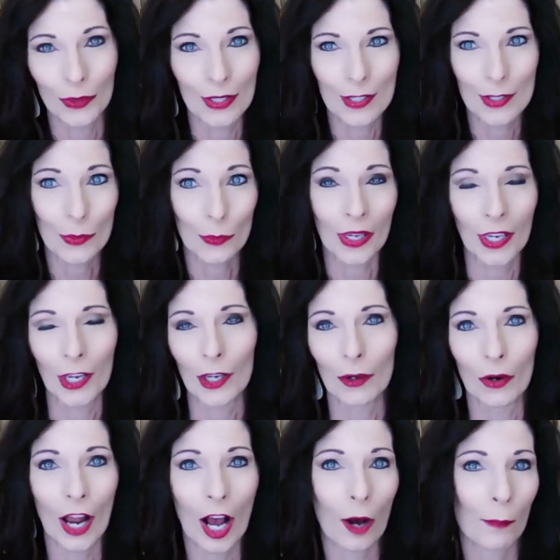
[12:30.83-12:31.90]
swing
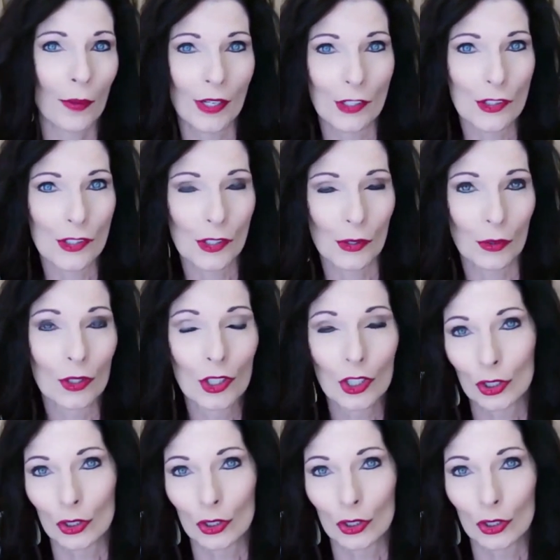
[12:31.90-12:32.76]
or helping to